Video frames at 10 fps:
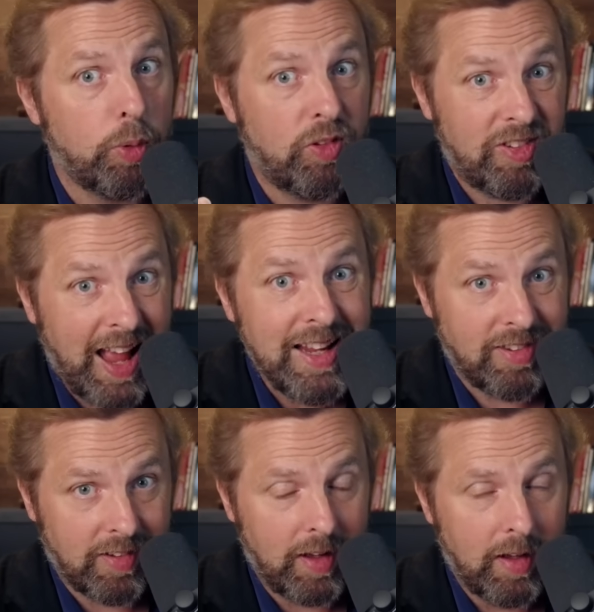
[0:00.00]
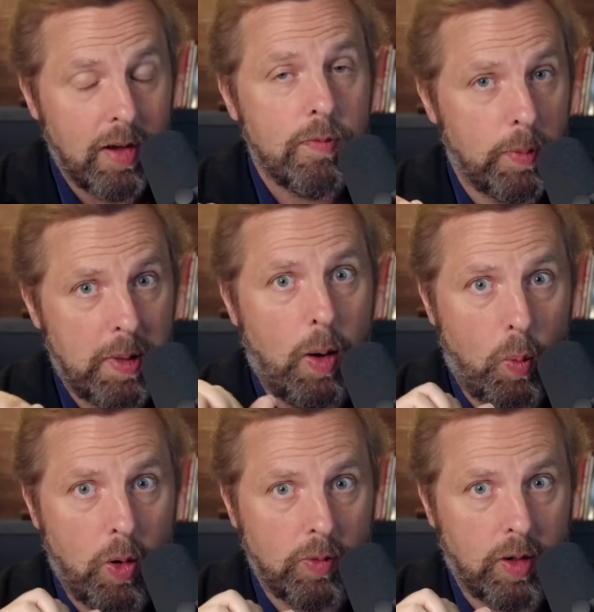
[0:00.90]
precisely from
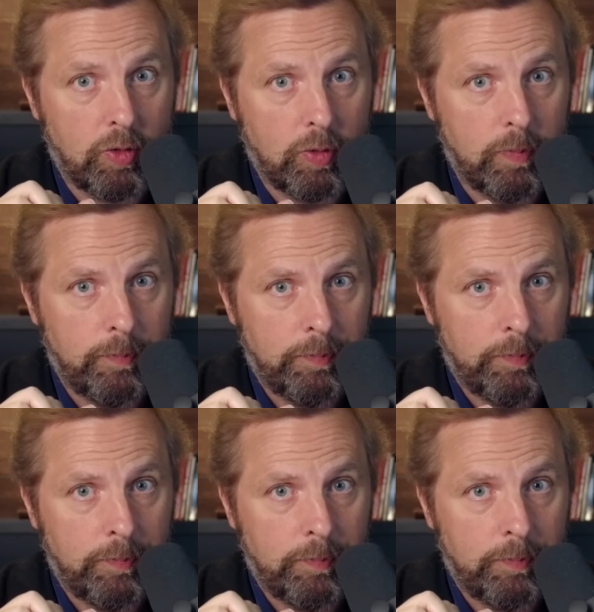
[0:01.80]
that wokeness.